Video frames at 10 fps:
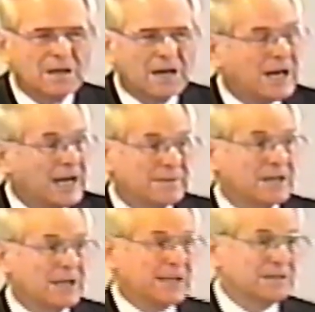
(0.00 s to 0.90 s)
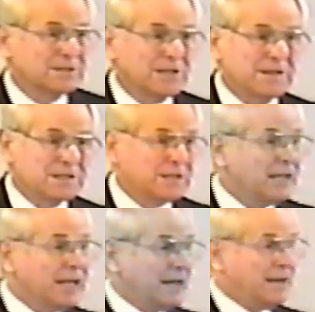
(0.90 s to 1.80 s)
I think I can say this
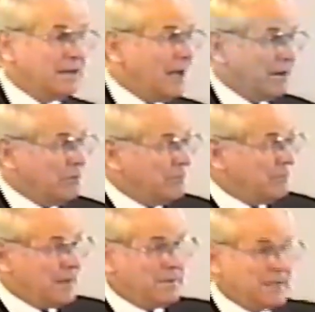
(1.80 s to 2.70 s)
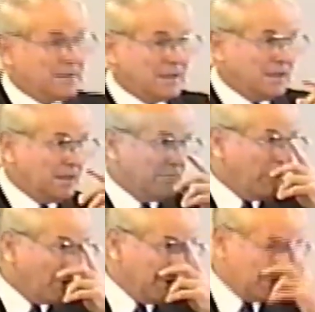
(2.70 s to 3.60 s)
again, and I won't maybe uh,
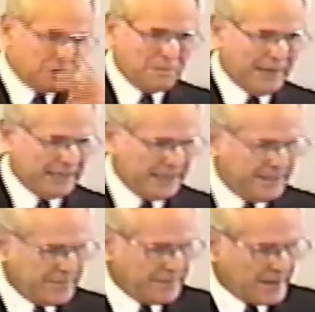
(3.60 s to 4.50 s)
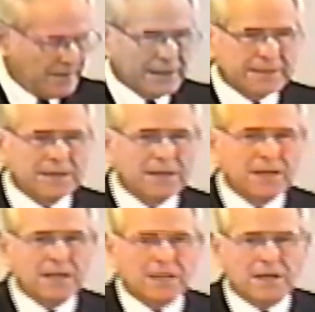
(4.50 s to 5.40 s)
bore you too badly, that
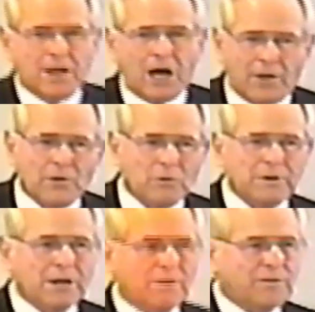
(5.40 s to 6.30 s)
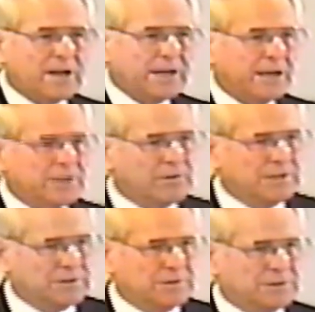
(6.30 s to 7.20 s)
although we are finite
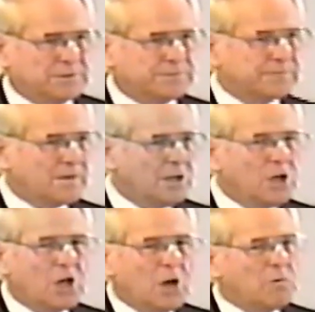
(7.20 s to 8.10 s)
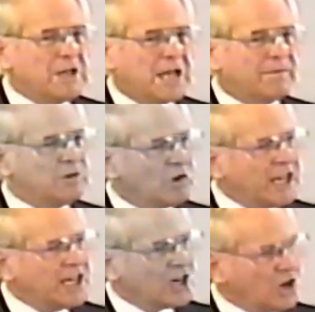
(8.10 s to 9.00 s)
creatures, we have
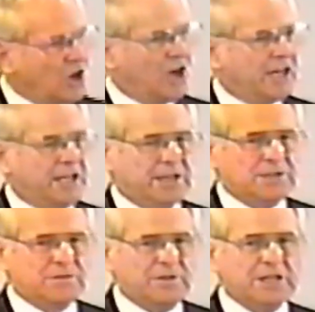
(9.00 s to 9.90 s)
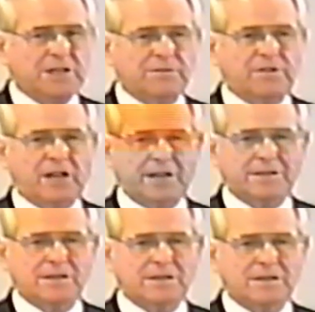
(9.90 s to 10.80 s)
great longings for the infinite.